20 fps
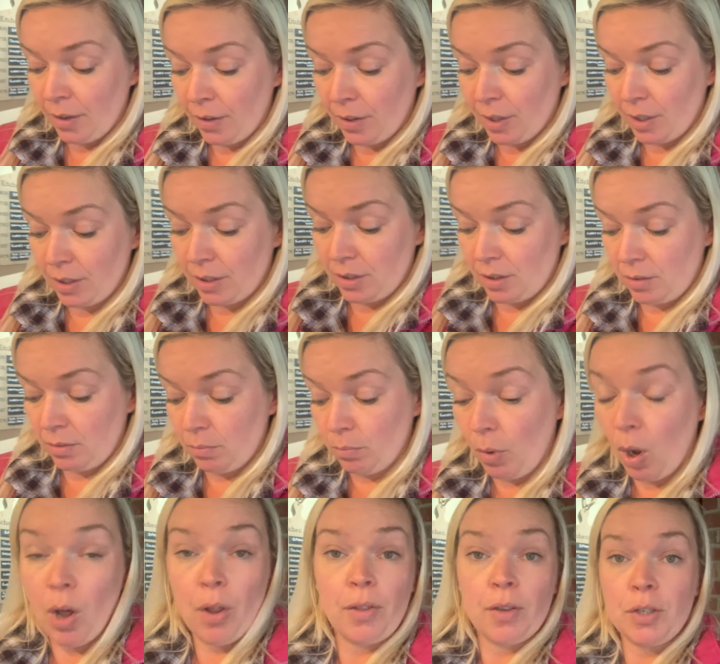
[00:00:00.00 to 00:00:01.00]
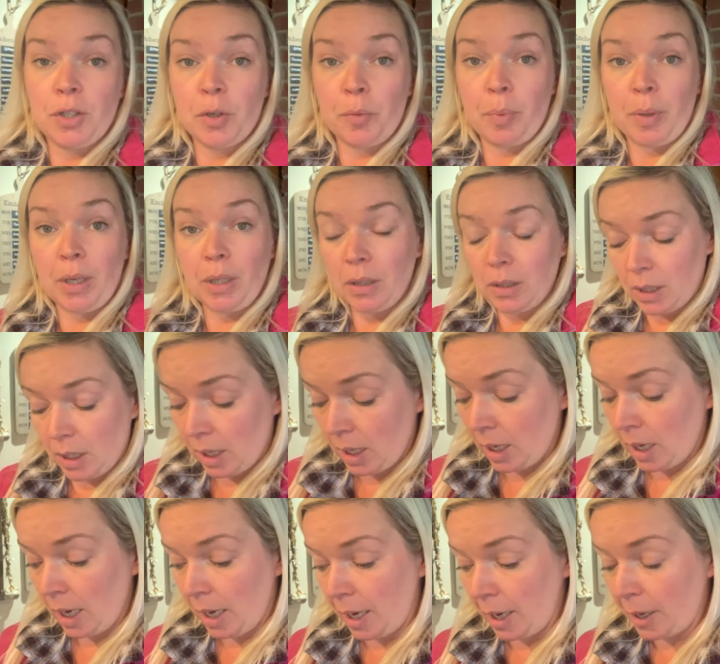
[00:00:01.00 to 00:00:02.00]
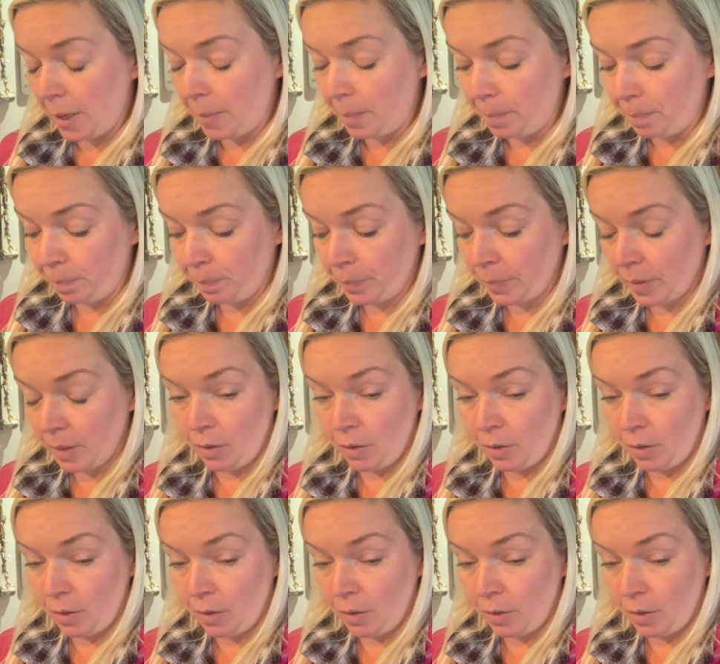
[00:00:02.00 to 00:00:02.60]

that's more than doubled um,